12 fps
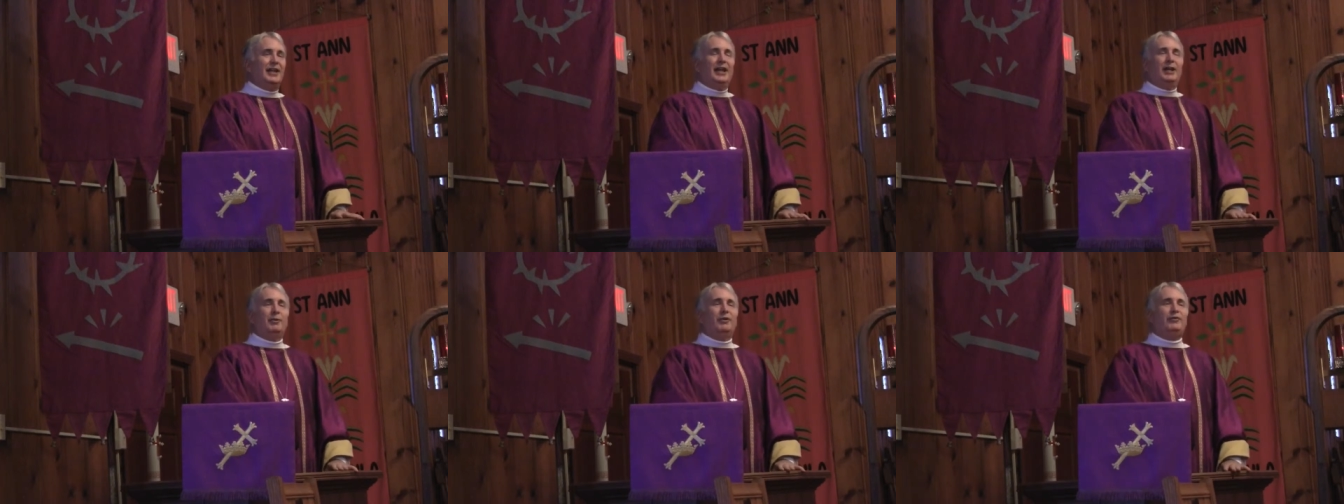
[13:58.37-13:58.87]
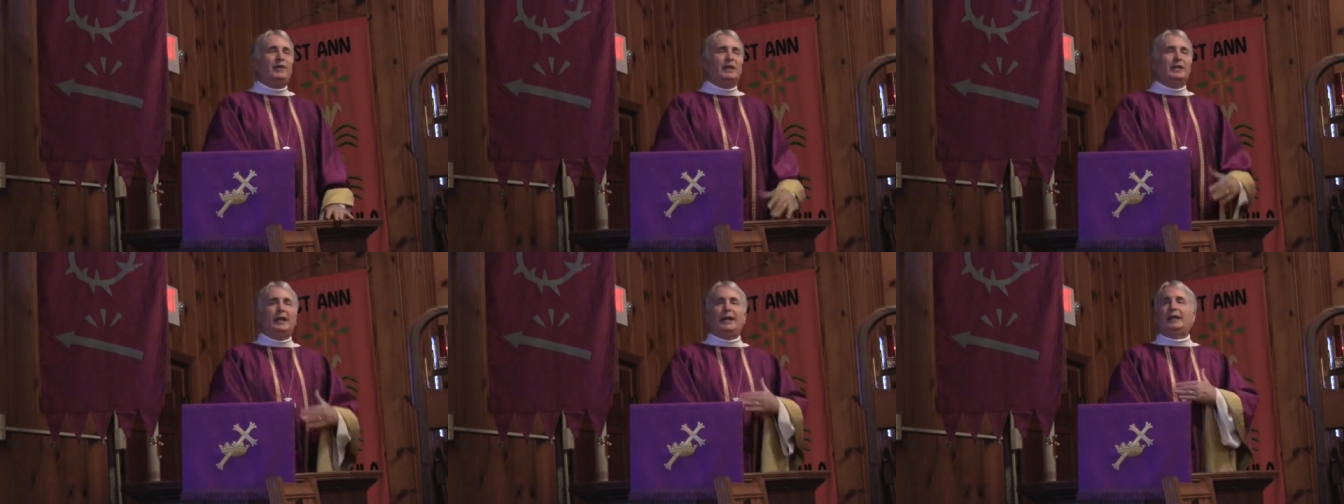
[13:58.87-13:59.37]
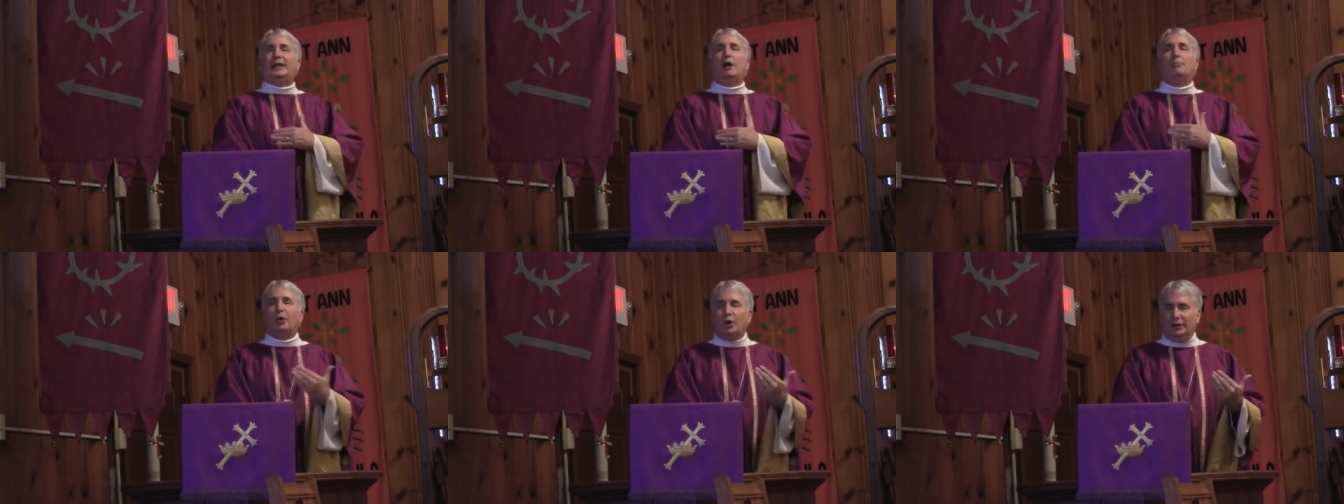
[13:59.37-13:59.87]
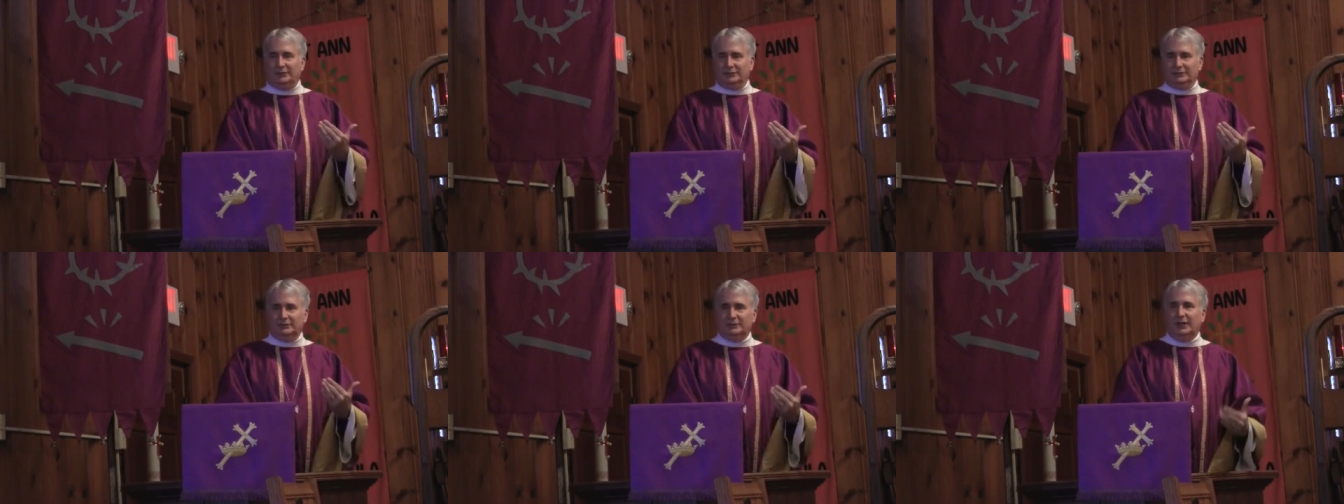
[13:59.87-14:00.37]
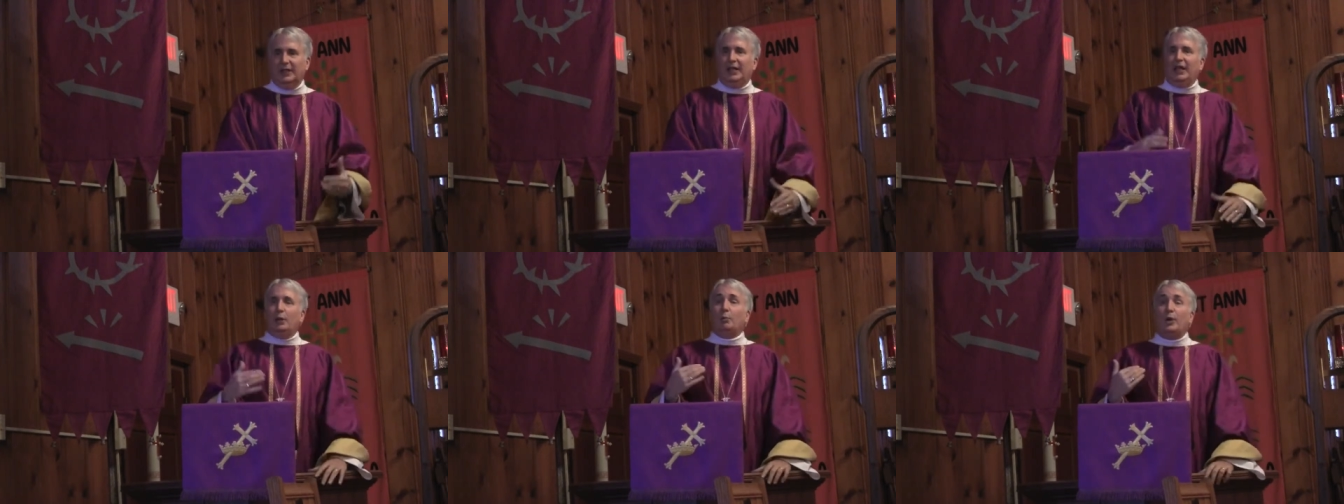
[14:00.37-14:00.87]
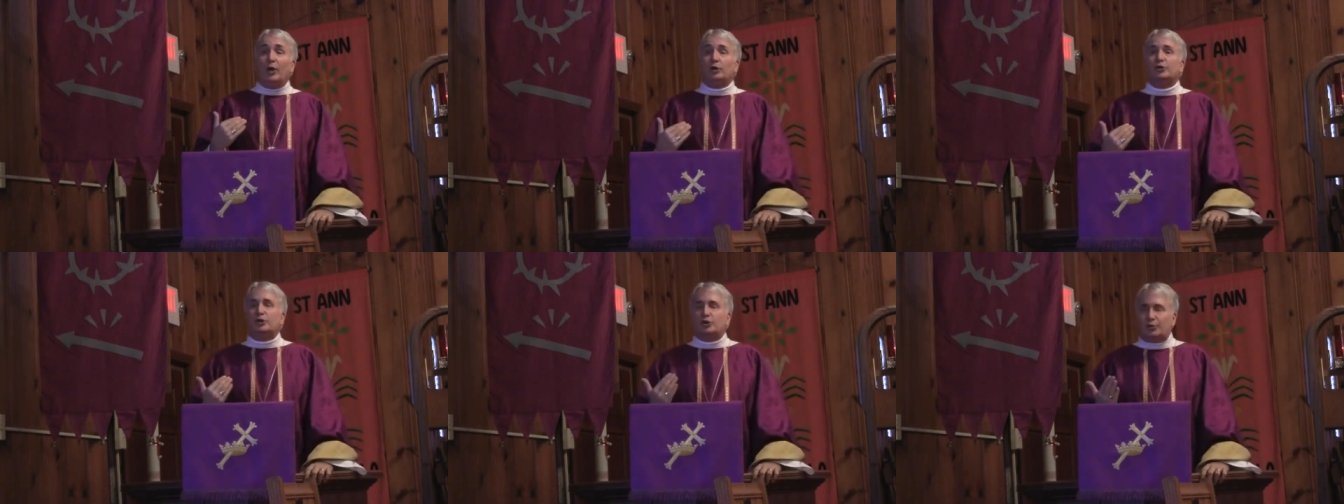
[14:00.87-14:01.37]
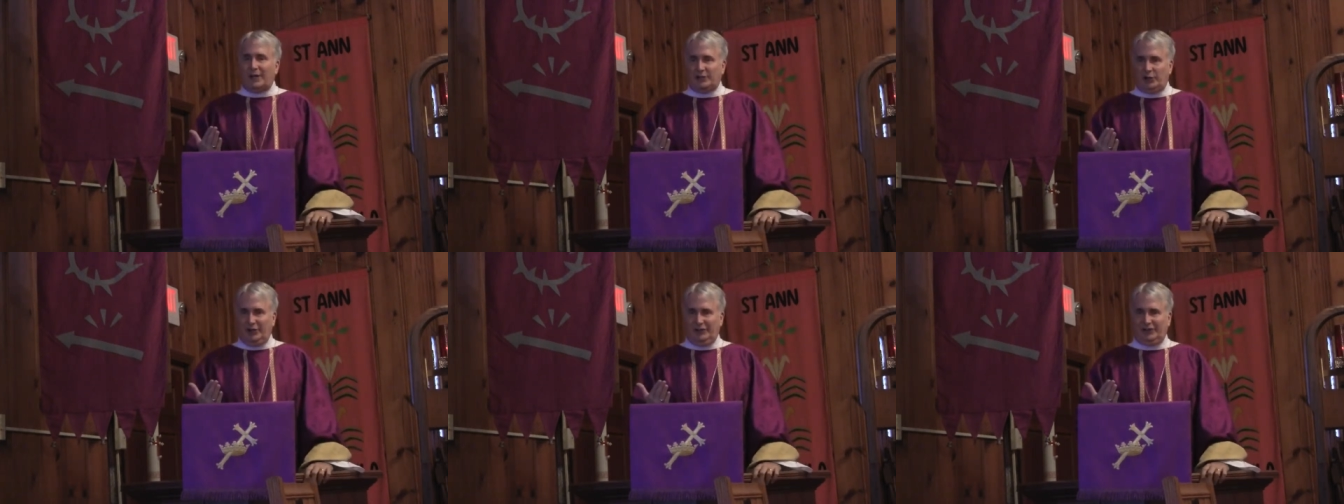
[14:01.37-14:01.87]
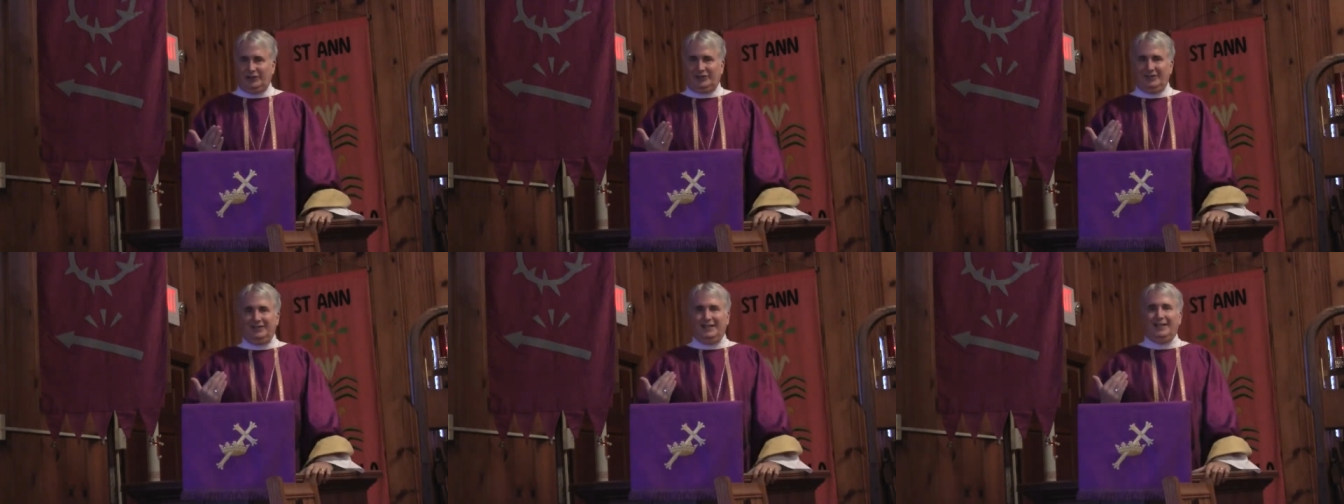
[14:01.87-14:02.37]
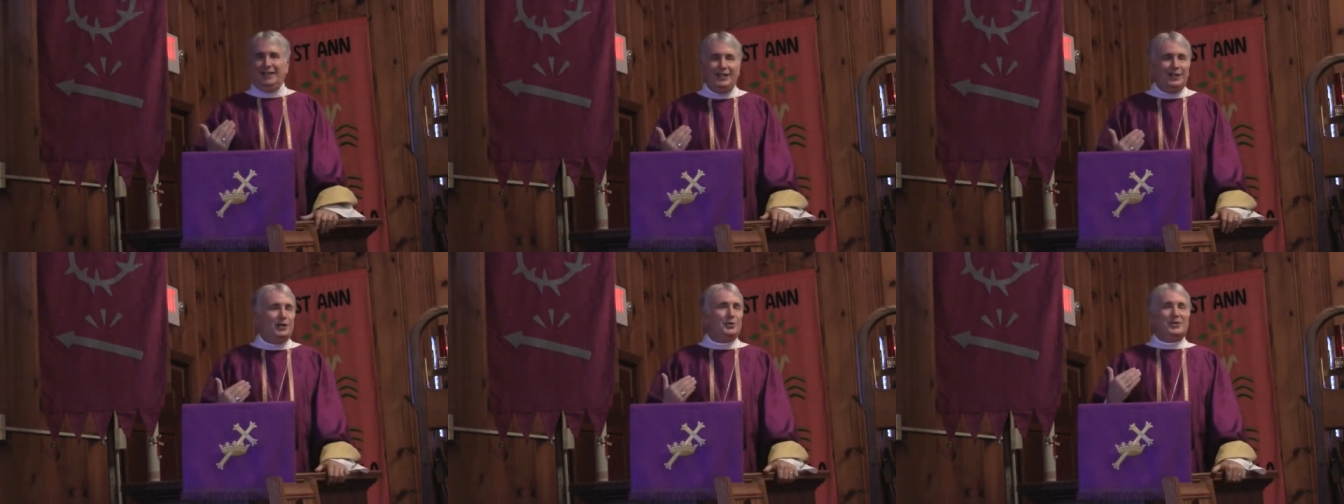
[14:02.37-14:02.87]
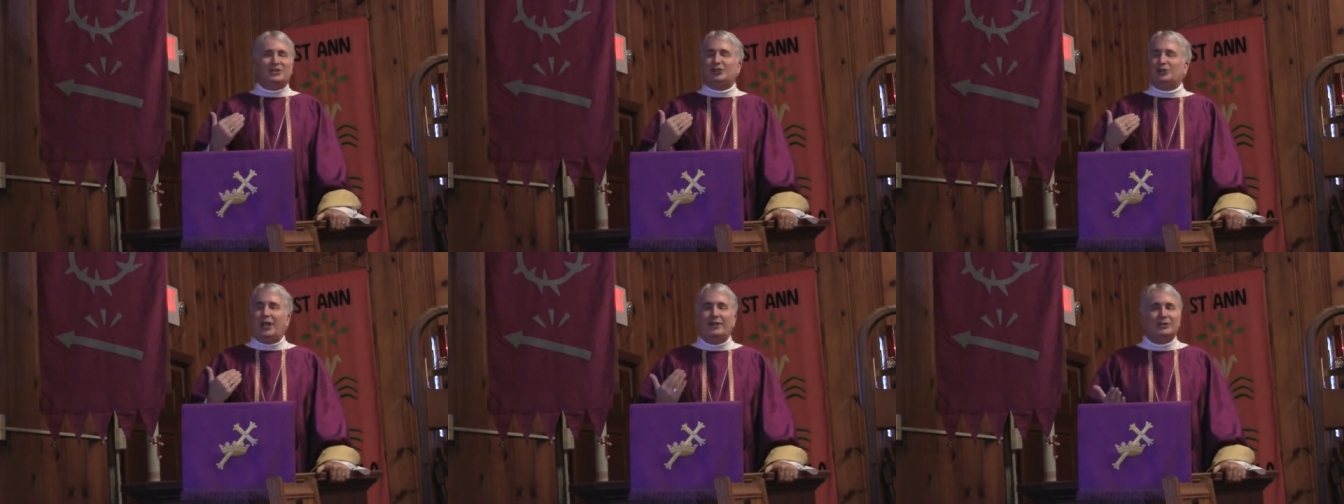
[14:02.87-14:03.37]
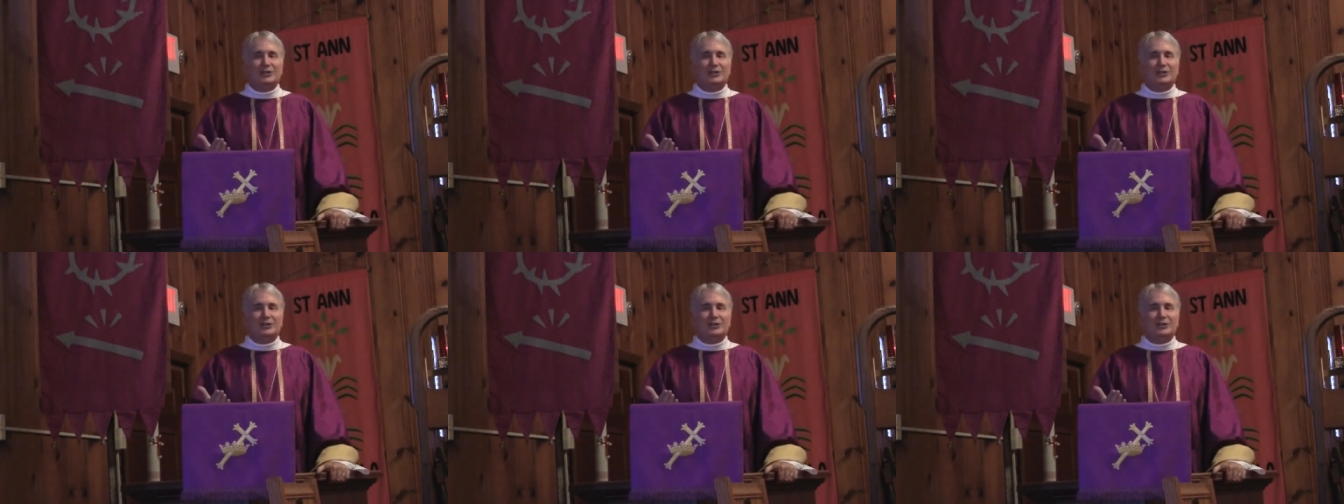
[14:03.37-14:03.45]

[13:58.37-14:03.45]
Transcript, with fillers: It will feel like a burden. It will stretch us. He who would save